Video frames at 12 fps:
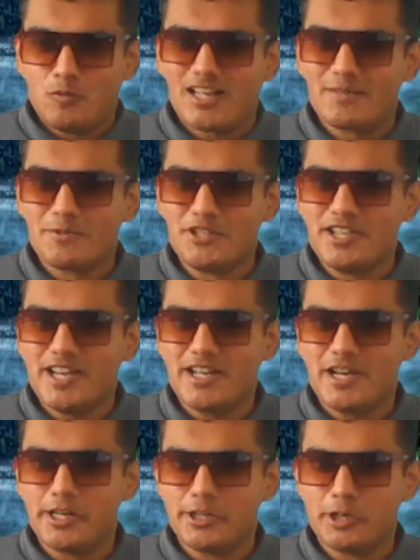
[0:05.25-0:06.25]
Welcome to
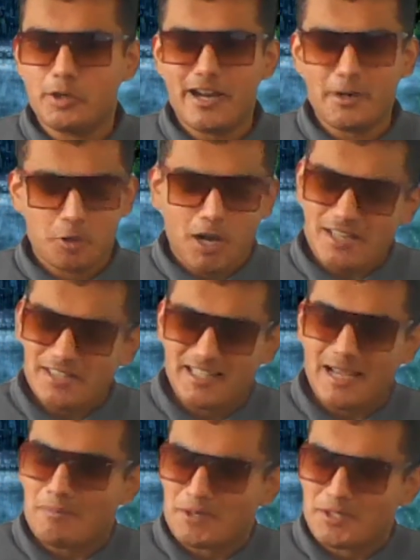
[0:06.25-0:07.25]
yet another
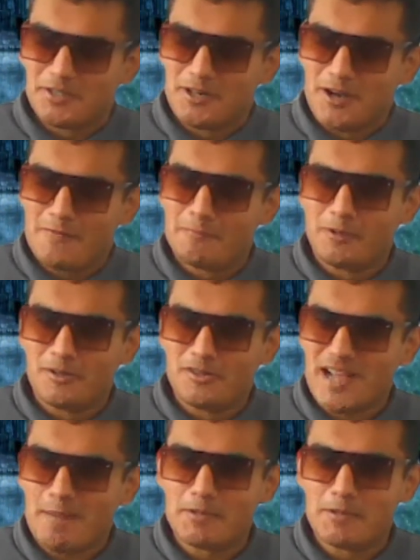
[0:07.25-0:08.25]
engrossing episode of
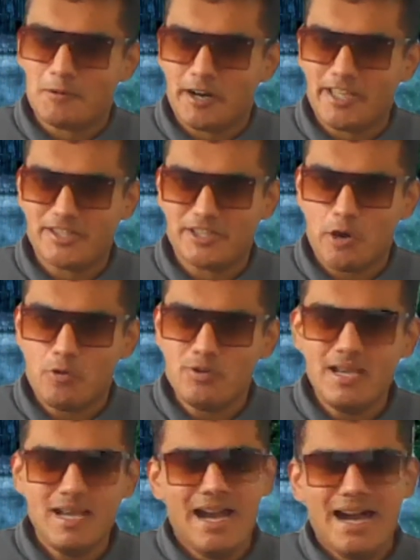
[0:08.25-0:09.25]
Perceptive Learning
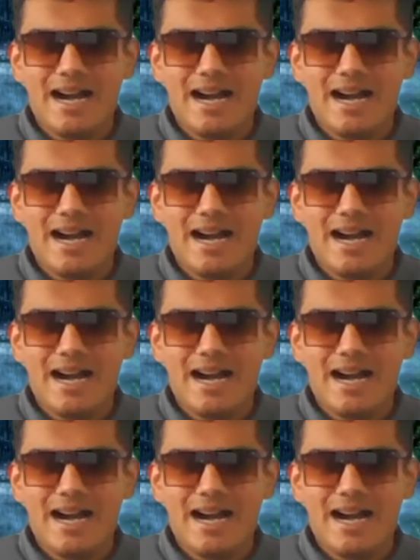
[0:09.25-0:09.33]
Zone.